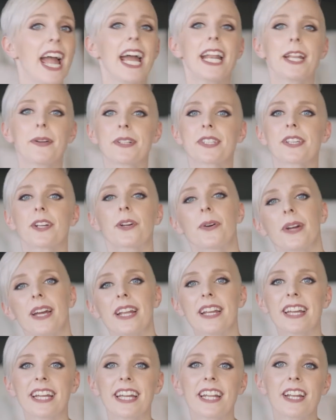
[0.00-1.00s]
Anyways,
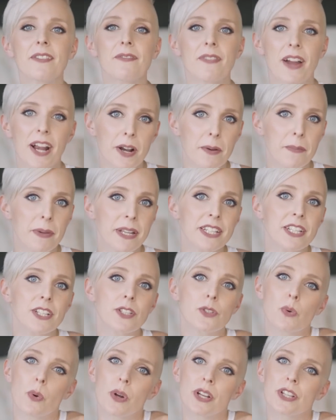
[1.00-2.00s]
creating an environment
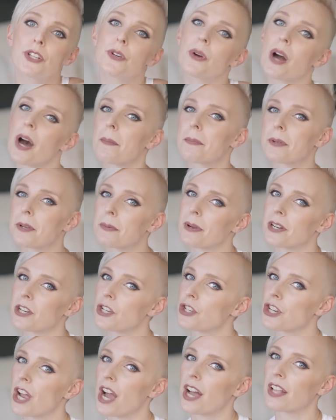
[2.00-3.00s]
is going to help your
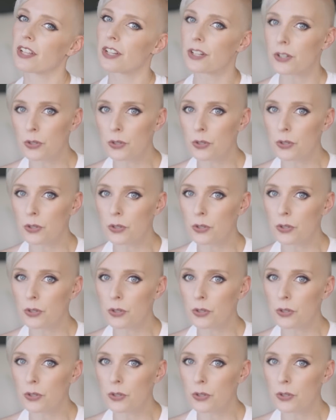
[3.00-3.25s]
money shot look